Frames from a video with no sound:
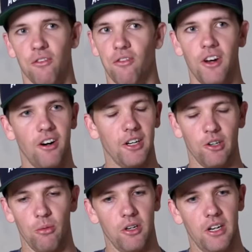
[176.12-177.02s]
very
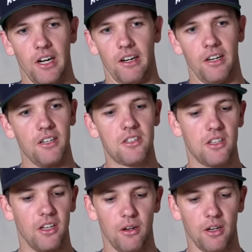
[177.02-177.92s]
common, yeah. And
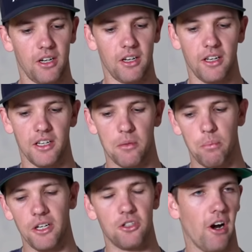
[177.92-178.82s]
there's a
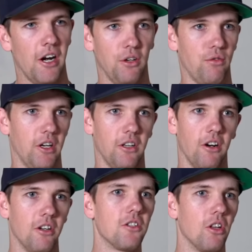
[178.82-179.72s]
big training effect there,
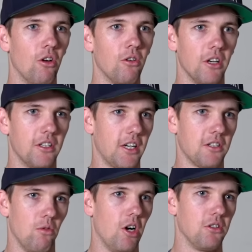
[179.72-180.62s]
and it takes
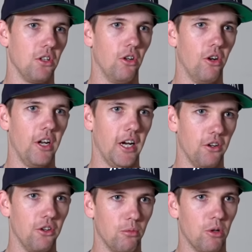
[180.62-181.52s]
a while to learn how to
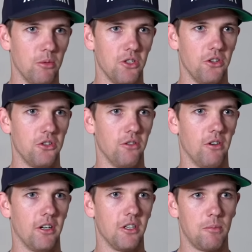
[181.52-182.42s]
do a proper zone 2
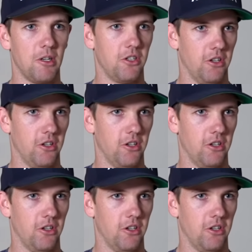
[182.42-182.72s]
ride, especially